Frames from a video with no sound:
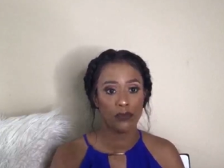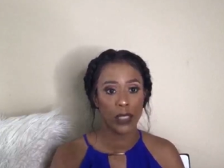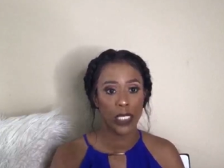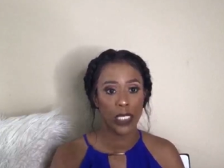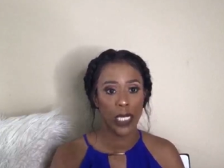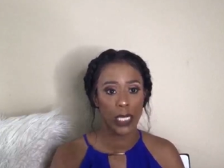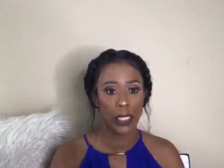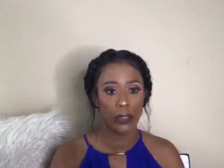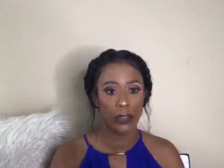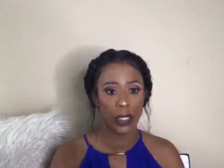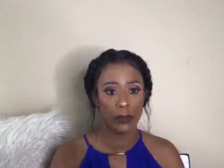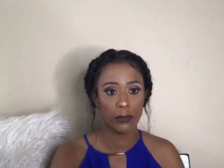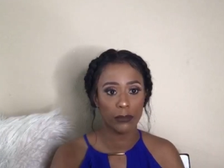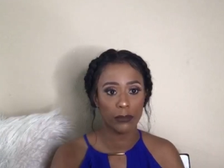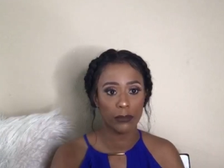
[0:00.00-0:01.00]
And I
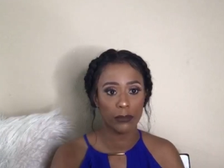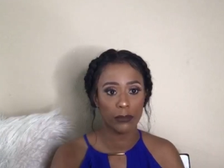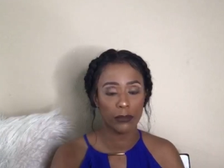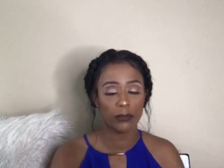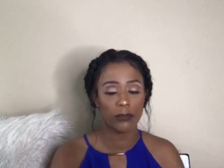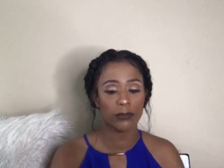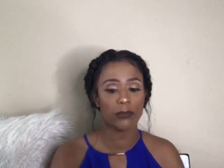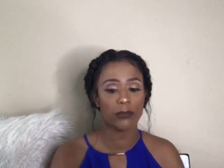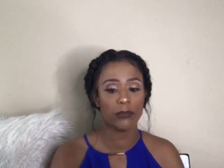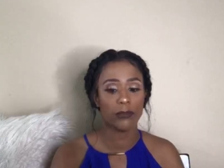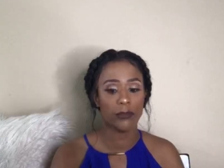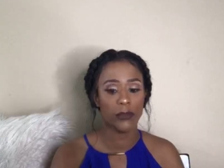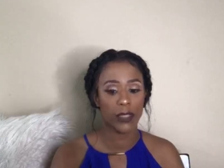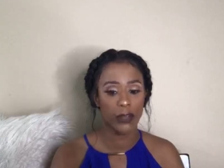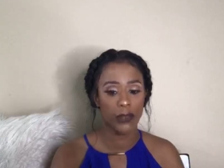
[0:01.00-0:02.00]
agree.
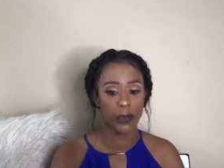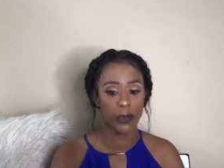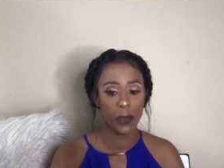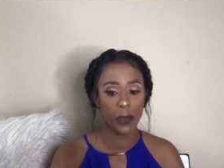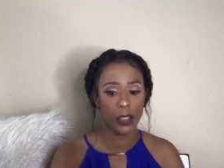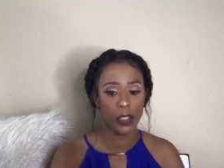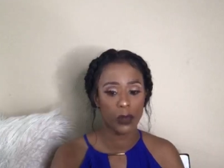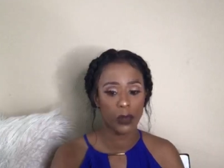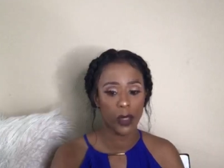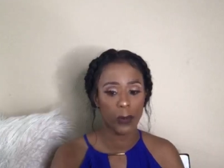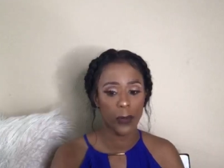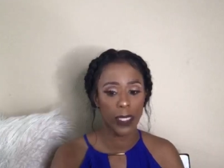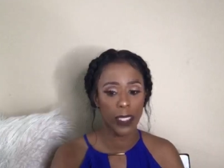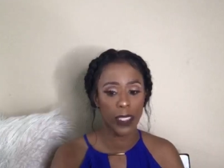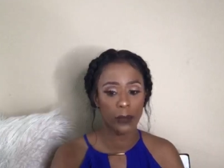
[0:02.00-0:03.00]
Every woman should wear
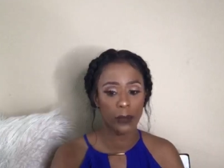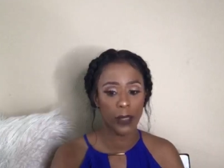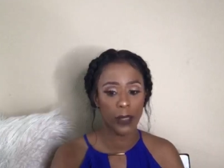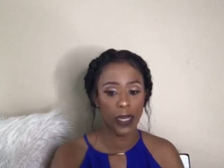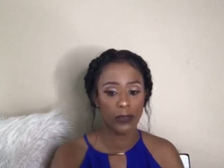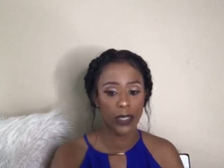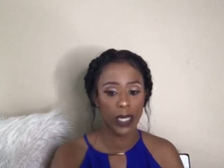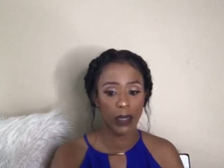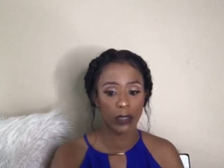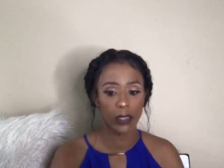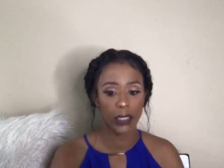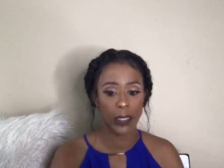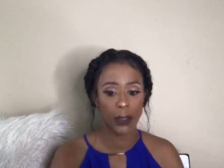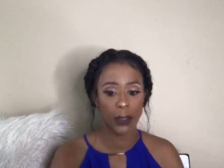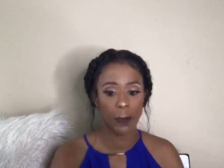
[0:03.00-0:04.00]
makeup every day, all day.